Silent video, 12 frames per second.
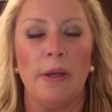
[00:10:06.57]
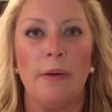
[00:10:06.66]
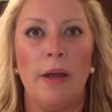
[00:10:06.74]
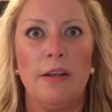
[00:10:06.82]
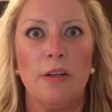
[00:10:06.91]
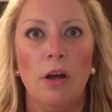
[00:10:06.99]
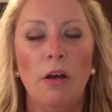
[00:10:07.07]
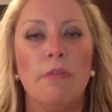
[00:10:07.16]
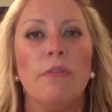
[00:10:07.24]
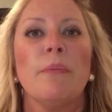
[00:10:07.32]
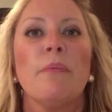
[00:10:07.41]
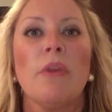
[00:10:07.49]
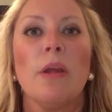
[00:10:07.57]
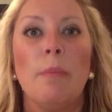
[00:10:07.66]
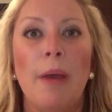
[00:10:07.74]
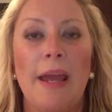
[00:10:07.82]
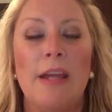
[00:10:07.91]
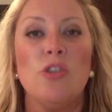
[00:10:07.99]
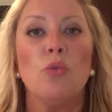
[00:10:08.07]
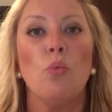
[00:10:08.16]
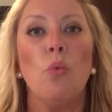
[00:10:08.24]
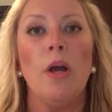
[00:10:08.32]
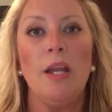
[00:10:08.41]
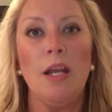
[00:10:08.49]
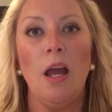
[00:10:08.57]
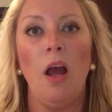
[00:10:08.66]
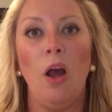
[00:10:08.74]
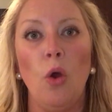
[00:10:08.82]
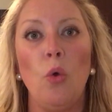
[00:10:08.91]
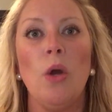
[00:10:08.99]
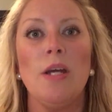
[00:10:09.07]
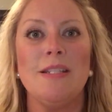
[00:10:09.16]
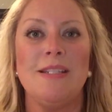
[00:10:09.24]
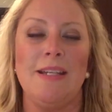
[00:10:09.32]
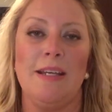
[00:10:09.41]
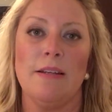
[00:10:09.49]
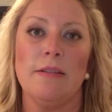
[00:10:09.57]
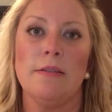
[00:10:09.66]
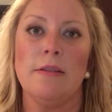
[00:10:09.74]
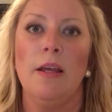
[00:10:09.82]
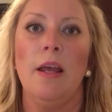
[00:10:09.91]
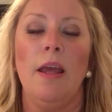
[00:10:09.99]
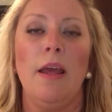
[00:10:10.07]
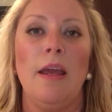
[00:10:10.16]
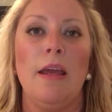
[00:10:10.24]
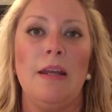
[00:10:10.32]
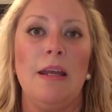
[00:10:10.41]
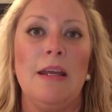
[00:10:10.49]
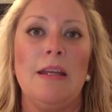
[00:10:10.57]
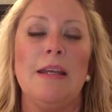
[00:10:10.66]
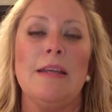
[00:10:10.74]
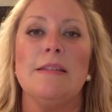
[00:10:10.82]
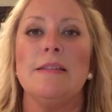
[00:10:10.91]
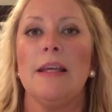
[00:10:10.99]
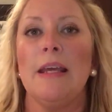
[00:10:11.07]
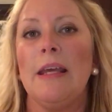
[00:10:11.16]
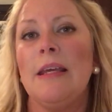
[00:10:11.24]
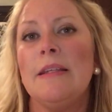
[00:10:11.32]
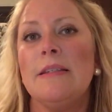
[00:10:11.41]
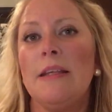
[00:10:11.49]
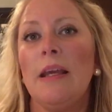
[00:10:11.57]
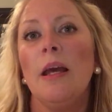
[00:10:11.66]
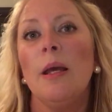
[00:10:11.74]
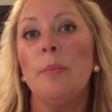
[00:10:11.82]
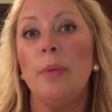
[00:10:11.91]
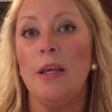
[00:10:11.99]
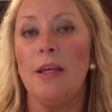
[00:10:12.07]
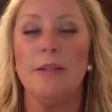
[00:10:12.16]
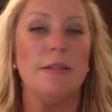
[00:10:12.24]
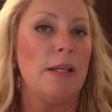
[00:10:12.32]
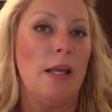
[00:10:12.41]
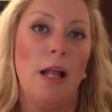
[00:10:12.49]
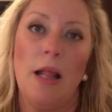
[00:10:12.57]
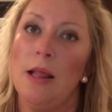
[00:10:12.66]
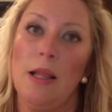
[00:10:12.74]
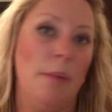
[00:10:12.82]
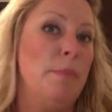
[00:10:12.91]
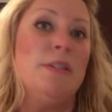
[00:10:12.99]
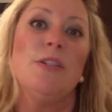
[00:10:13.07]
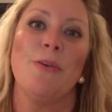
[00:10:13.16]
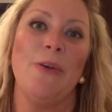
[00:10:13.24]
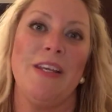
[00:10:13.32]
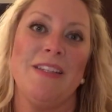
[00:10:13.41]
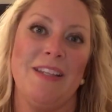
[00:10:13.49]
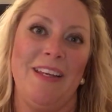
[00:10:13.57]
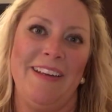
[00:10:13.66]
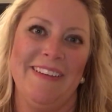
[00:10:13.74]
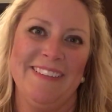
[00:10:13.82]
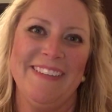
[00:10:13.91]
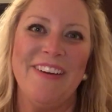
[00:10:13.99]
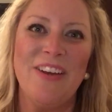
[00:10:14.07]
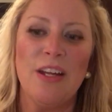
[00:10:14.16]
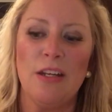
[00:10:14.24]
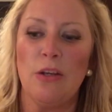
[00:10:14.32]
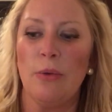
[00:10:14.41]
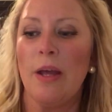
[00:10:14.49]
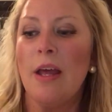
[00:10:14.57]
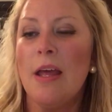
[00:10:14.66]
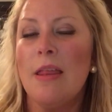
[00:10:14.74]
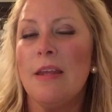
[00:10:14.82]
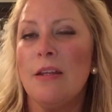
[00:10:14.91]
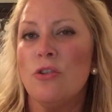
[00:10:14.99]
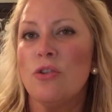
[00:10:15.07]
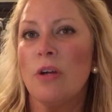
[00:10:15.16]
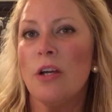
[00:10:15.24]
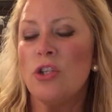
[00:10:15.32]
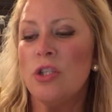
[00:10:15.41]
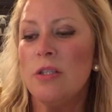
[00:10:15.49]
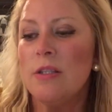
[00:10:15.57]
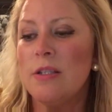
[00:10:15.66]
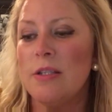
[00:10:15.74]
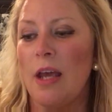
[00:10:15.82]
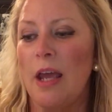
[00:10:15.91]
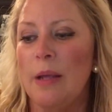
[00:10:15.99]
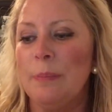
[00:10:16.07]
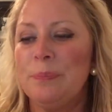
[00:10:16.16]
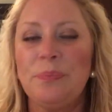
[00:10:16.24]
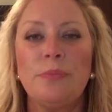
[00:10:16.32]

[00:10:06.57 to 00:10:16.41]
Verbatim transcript: me, I had to cough, page 106. And it is easy peasy, lemon squeezy. You can do it. The instructions say